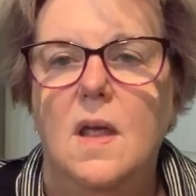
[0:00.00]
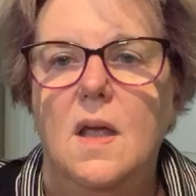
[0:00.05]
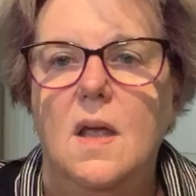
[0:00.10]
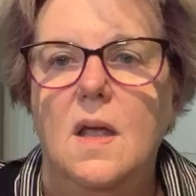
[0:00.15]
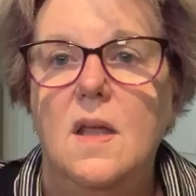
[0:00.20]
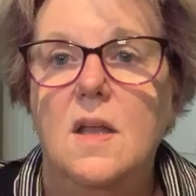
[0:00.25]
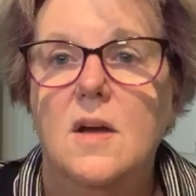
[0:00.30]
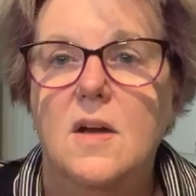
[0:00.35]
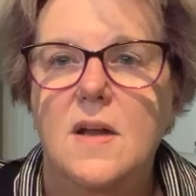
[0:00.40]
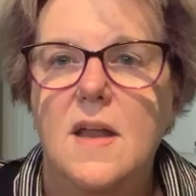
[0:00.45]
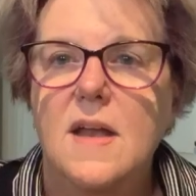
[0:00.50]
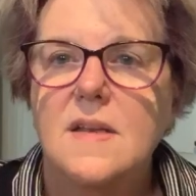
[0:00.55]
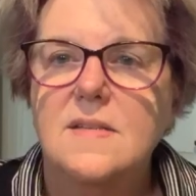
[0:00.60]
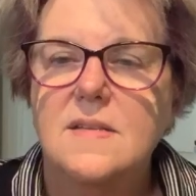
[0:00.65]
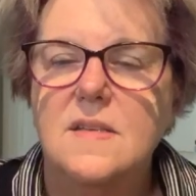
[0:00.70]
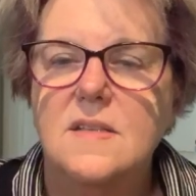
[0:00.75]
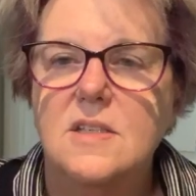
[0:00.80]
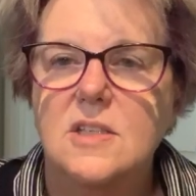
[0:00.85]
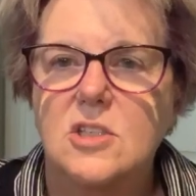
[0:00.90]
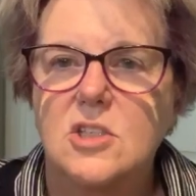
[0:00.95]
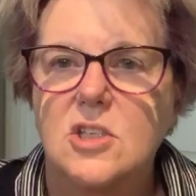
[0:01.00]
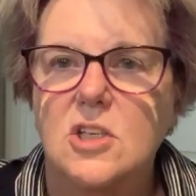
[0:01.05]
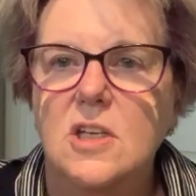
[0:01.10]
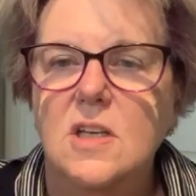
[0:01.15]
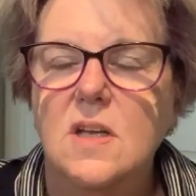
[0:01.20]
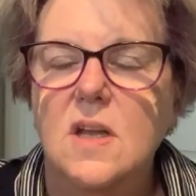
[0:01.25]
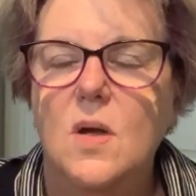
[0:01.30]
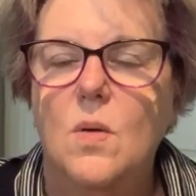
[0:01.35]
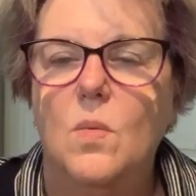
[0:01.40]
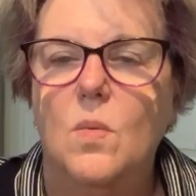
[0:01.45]
In our next
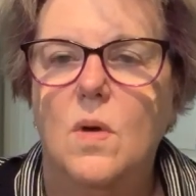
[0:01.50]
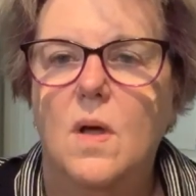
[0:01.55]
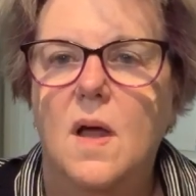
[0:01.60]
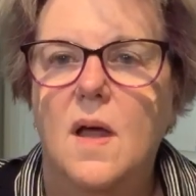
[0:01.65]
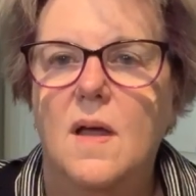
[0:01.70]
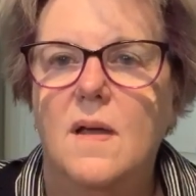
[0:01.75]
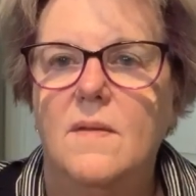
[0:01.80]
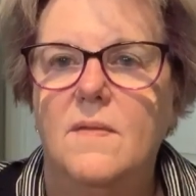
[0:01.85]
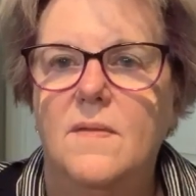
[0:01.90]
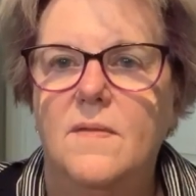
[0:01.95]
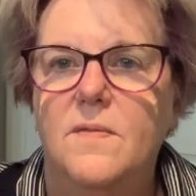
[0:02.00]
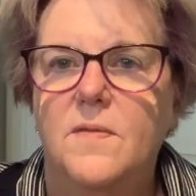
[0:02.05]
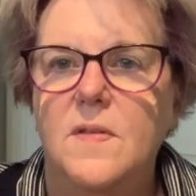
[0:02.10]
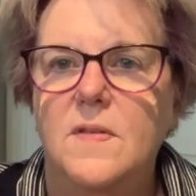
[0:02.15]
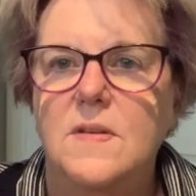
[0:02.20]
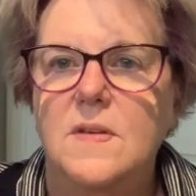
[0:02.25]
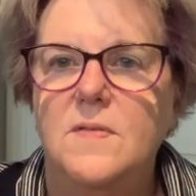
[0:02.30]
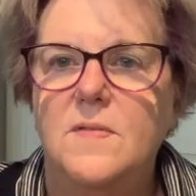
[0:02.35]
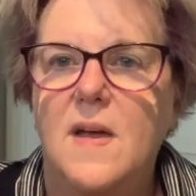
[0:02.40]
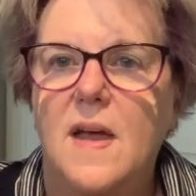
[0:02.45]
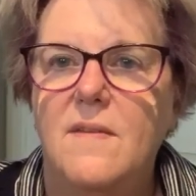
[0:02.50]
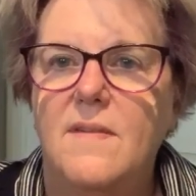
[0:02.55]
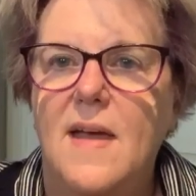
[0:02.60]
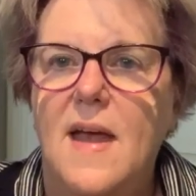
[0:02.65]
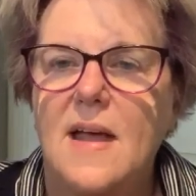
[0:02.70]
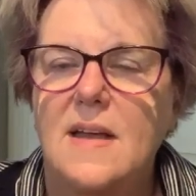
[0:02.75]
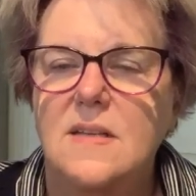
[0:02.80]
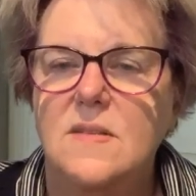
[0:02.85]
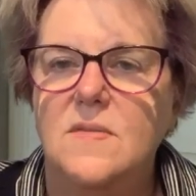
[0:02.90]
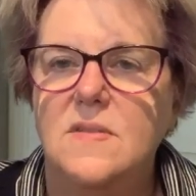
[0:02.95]
edition of 55
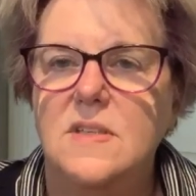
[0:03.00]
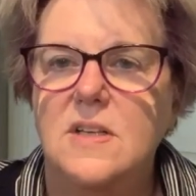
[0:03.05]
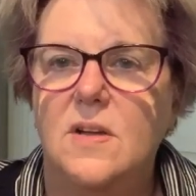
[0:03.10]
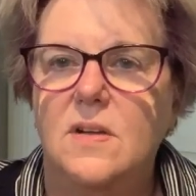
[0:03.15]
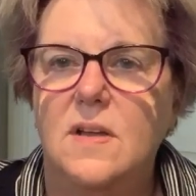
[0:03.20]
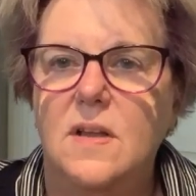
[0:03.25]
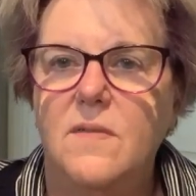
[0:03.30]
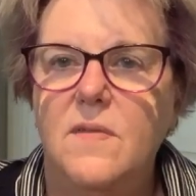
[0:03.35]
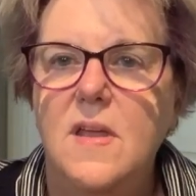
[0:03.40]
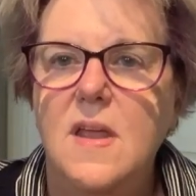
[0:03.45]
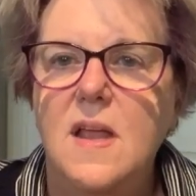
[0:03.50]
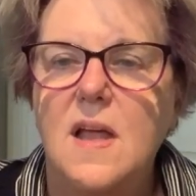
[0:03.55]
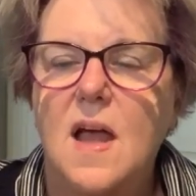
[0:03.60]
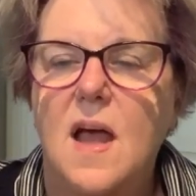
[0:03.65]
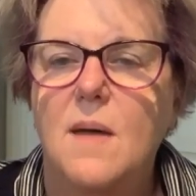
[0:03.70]
Active Adult Living,